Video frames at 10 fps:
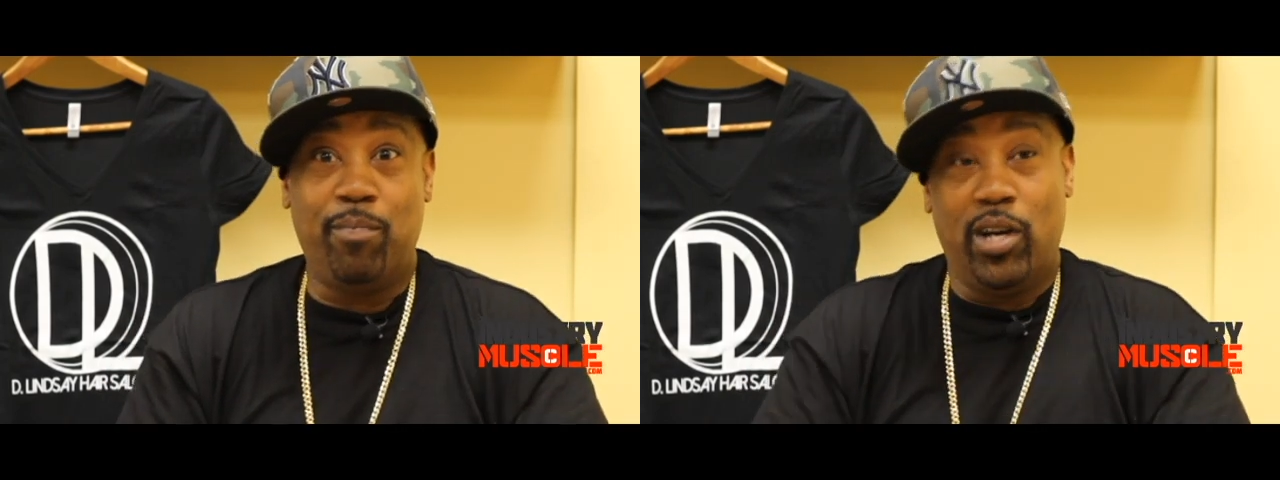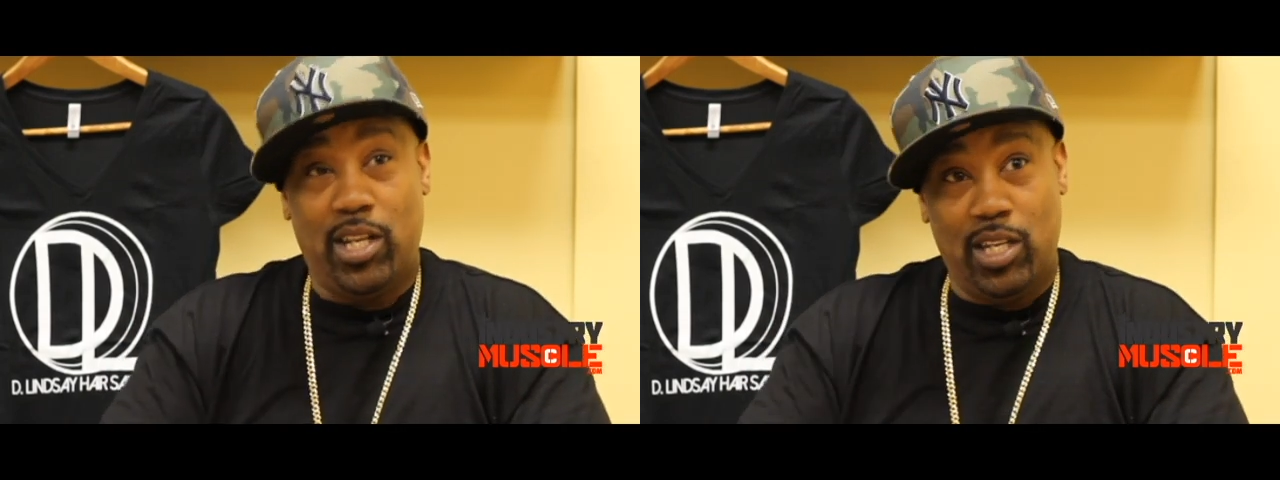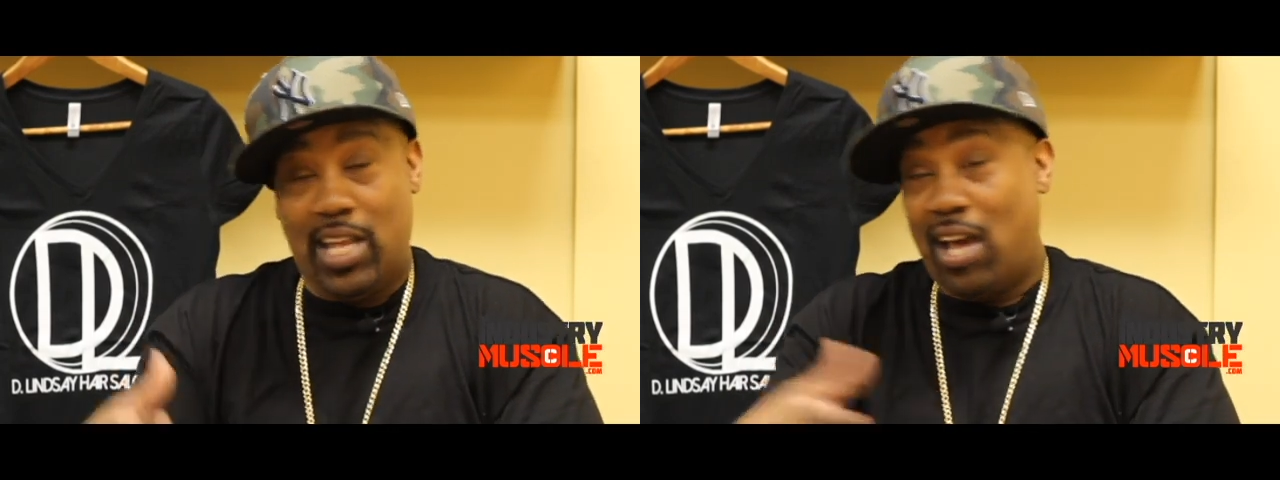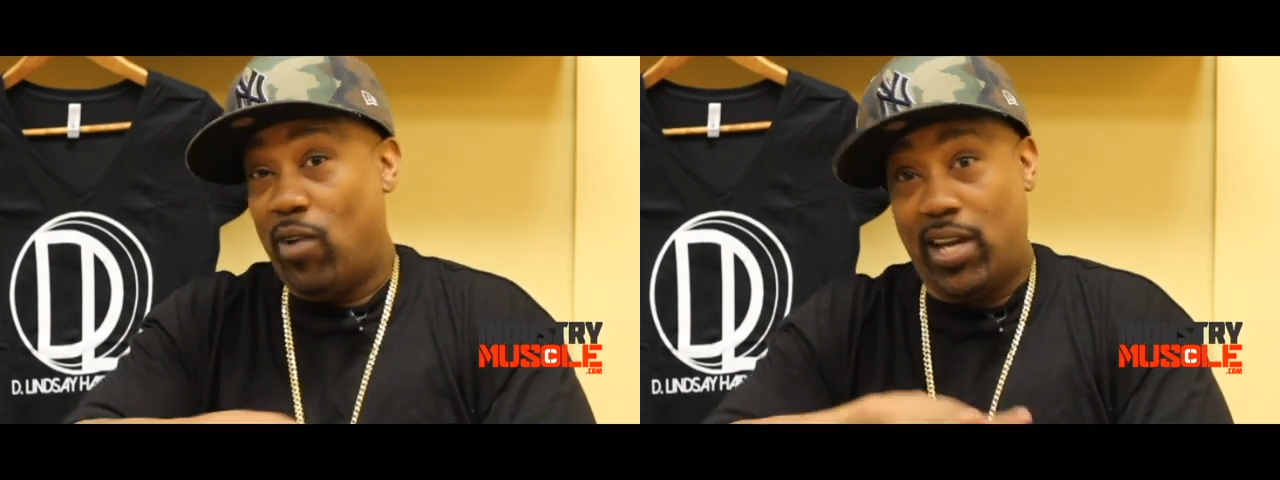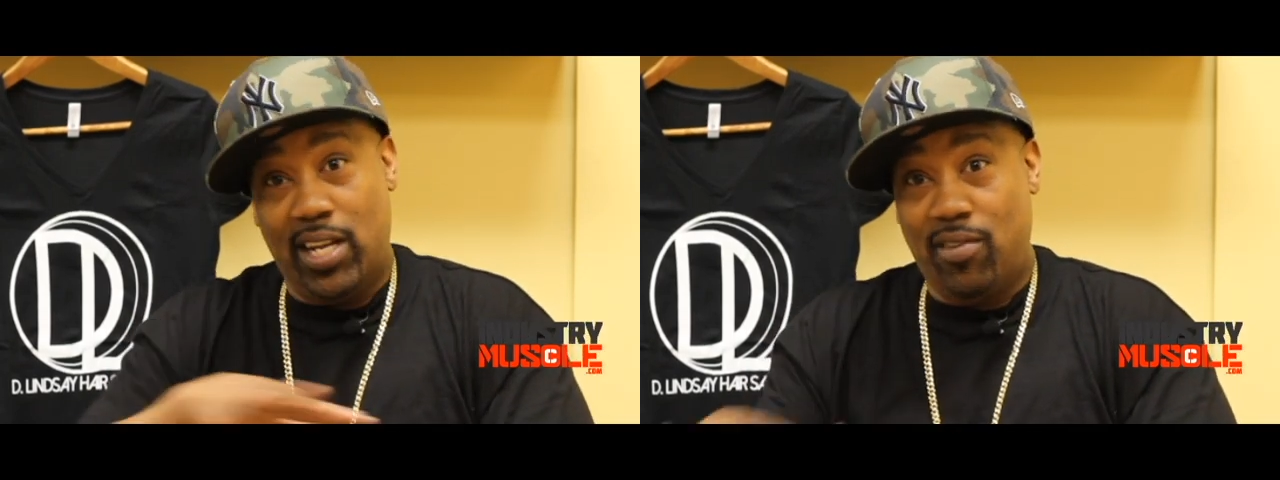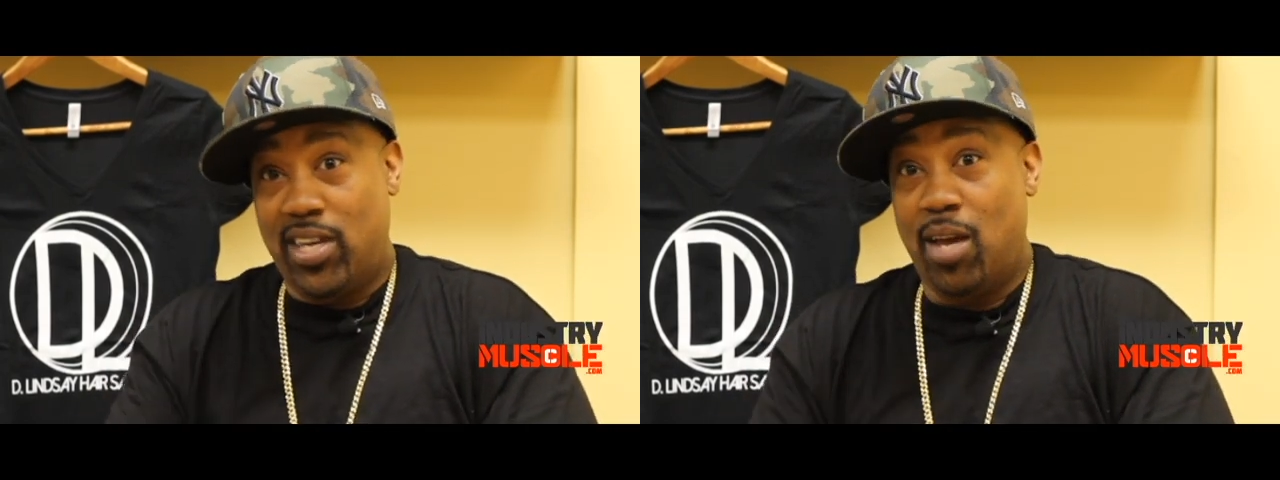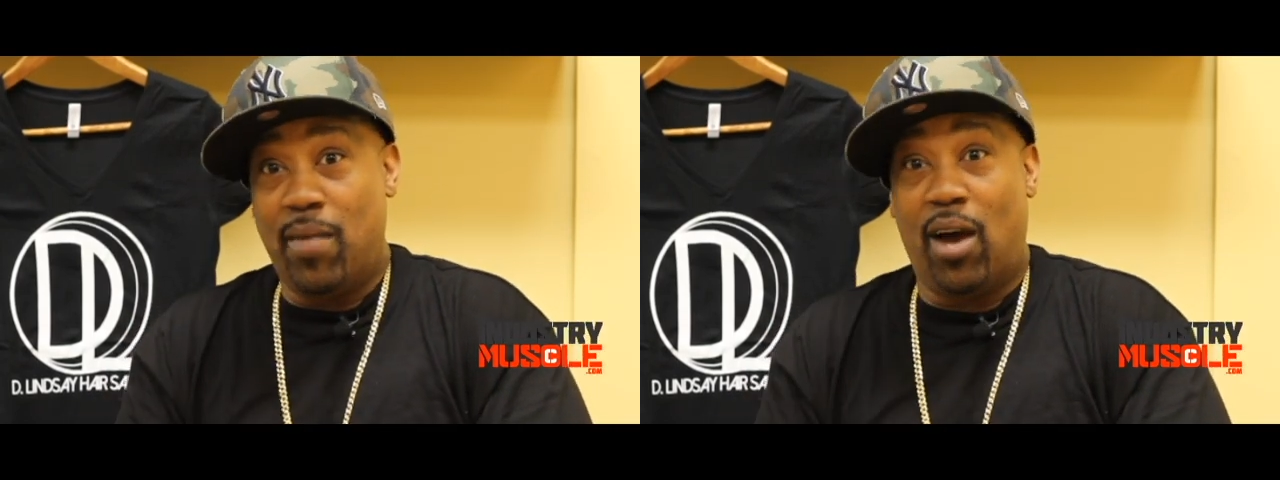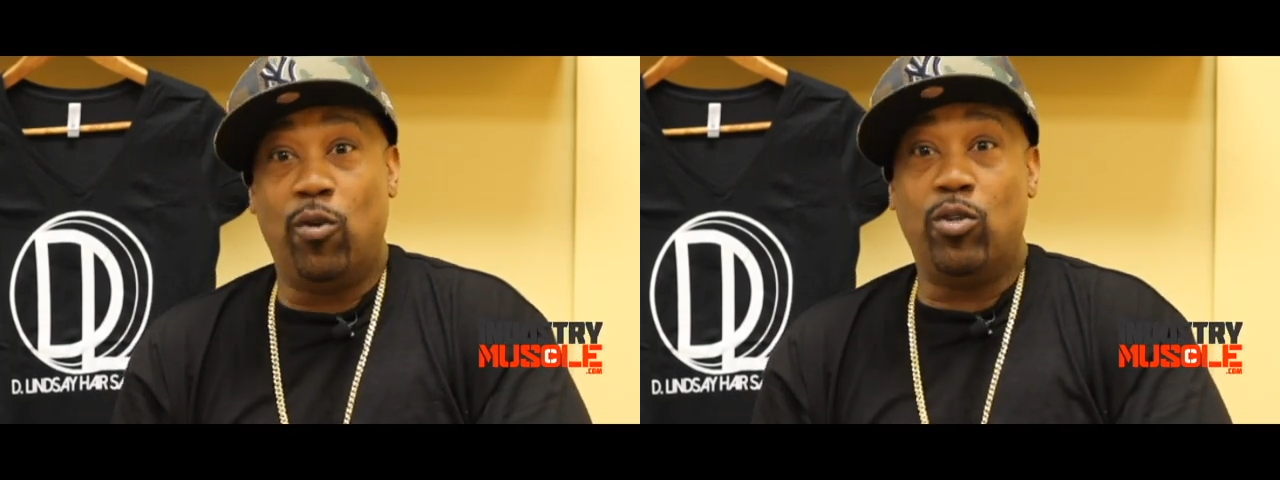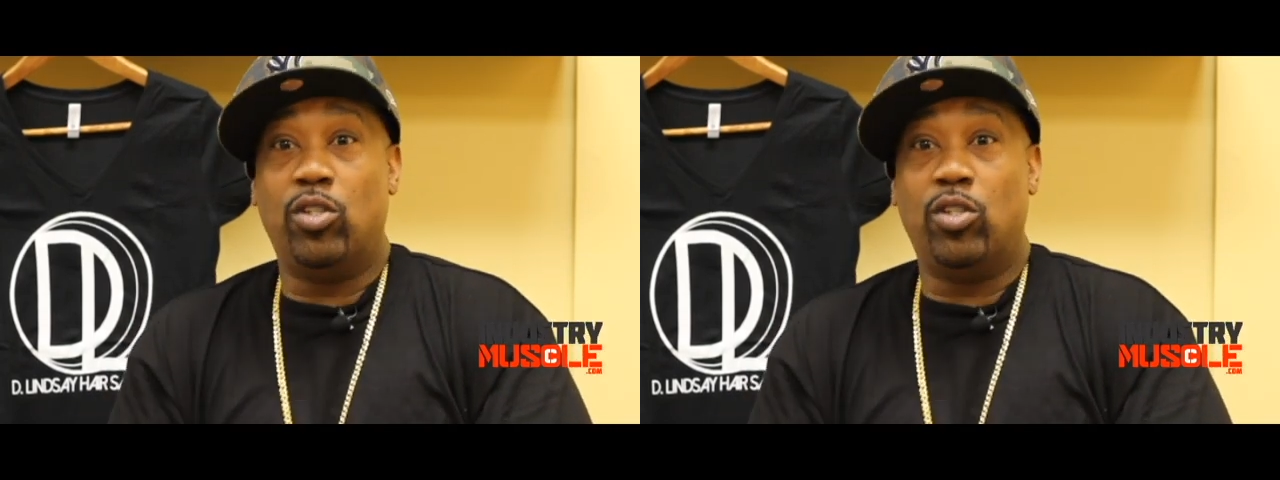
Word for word: But that record never came out.